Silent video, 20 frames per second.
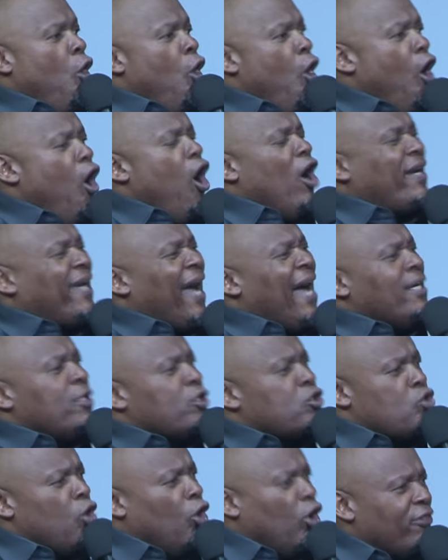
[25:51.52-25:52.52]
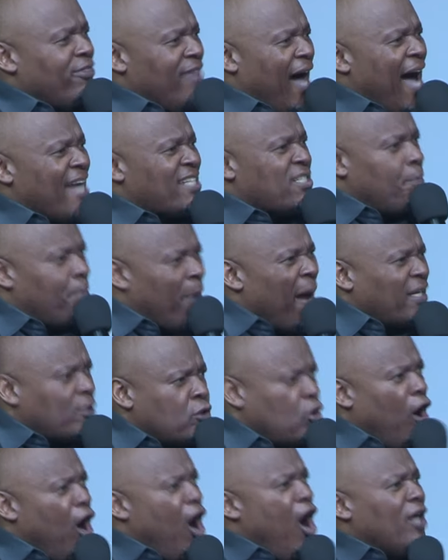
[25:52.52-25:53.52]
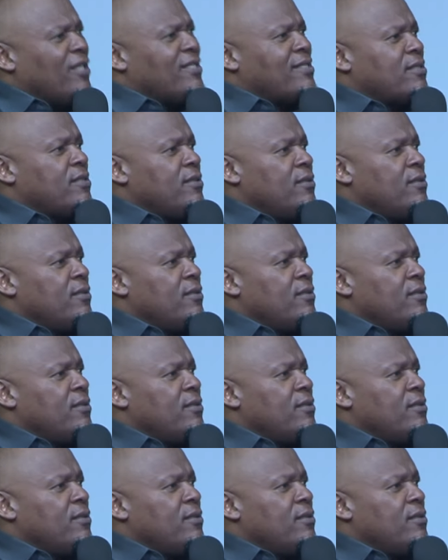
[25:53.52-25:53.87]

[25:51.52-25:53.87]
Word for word: Who can do that but God?